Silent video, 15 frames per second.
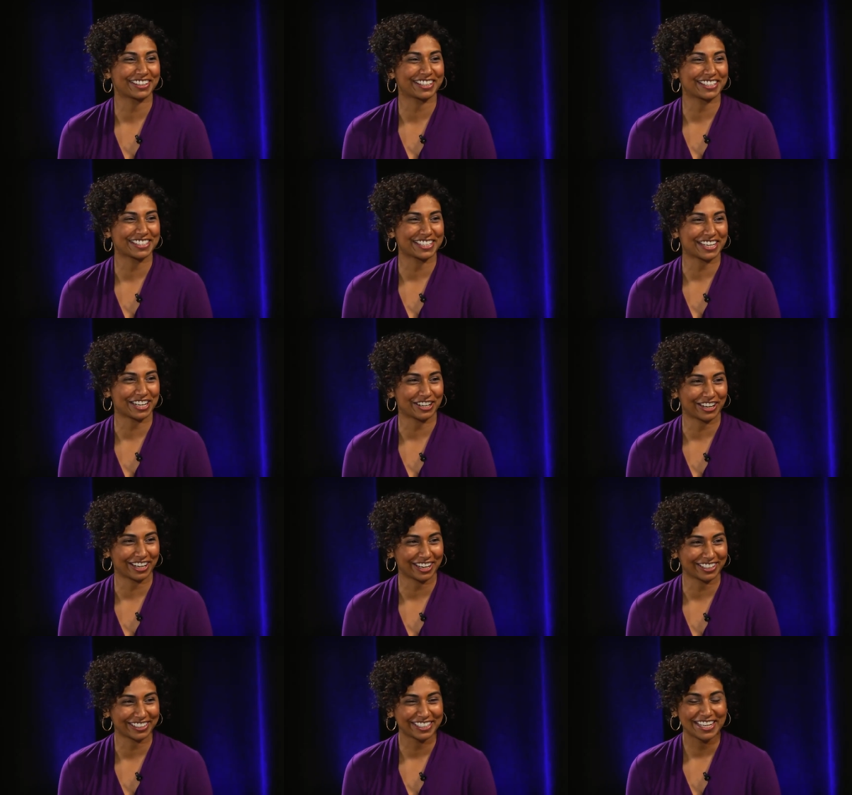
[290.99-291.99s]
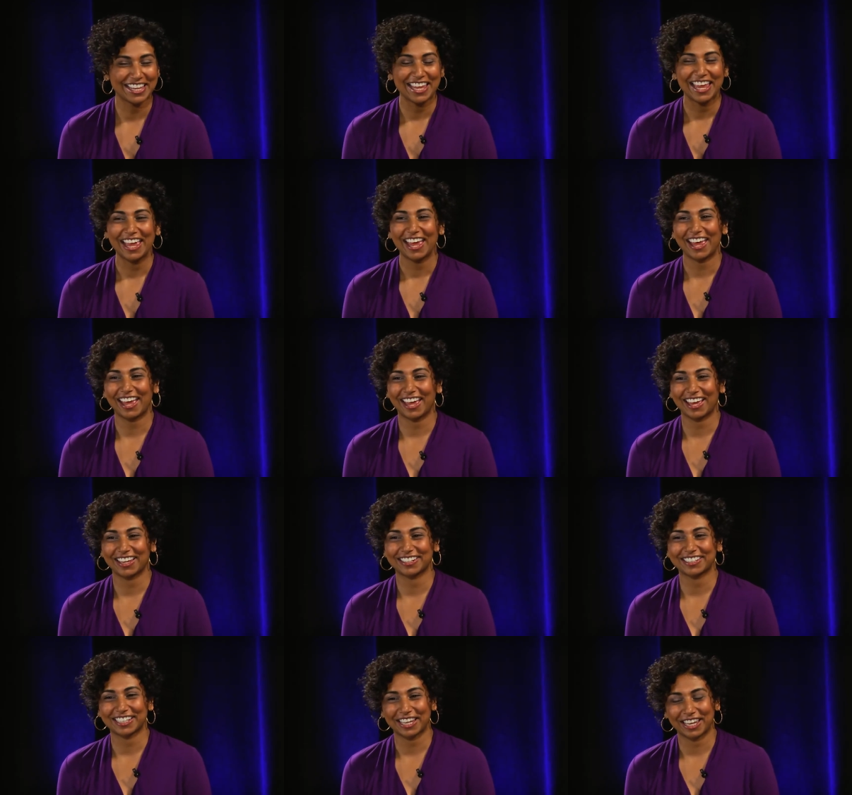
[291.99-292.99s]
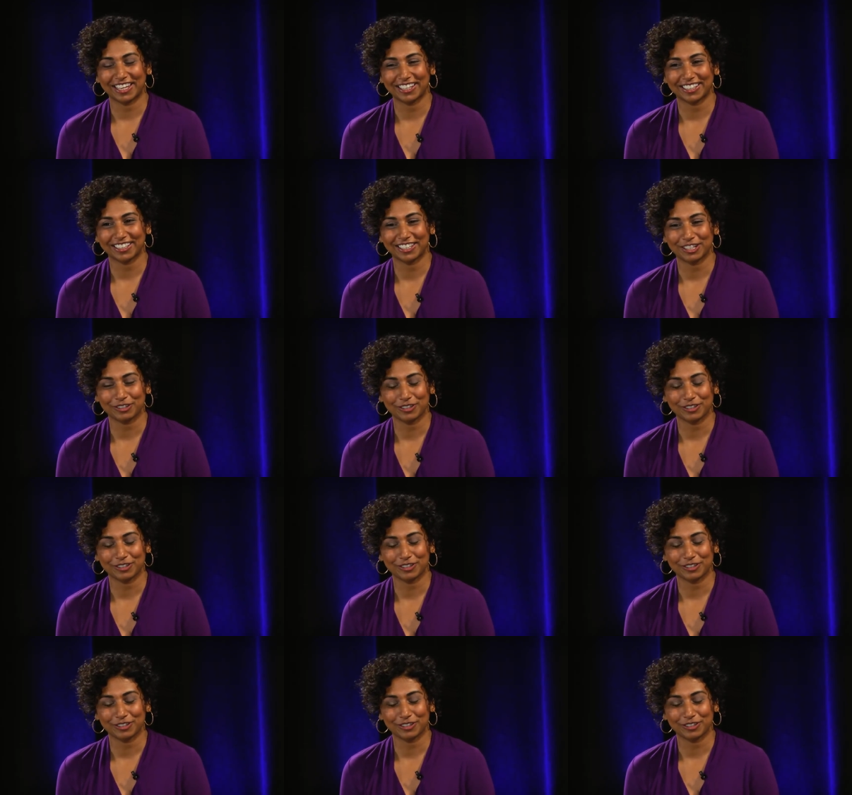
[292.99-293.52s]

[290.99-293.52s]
in this area. And, you